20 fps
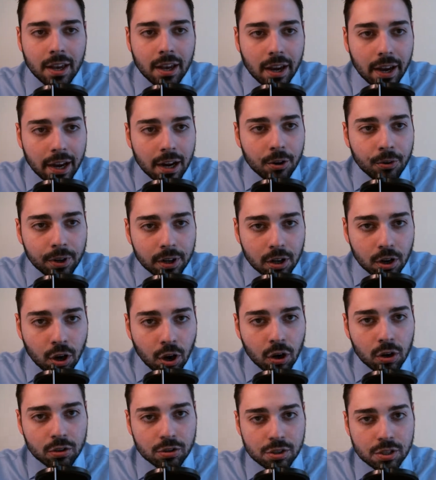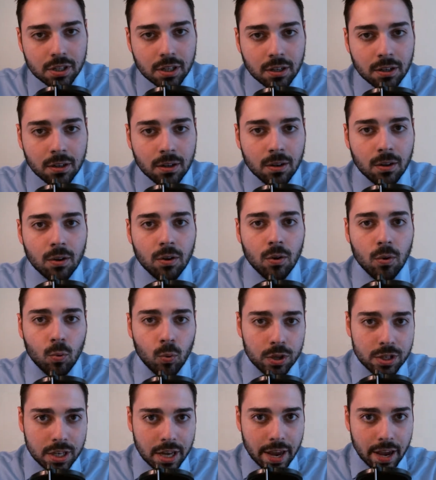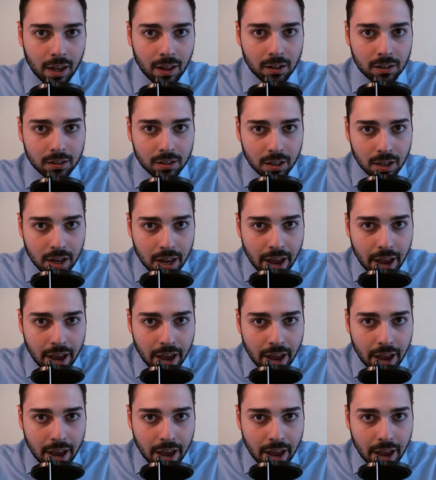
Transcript: Erik Karlsson was hailed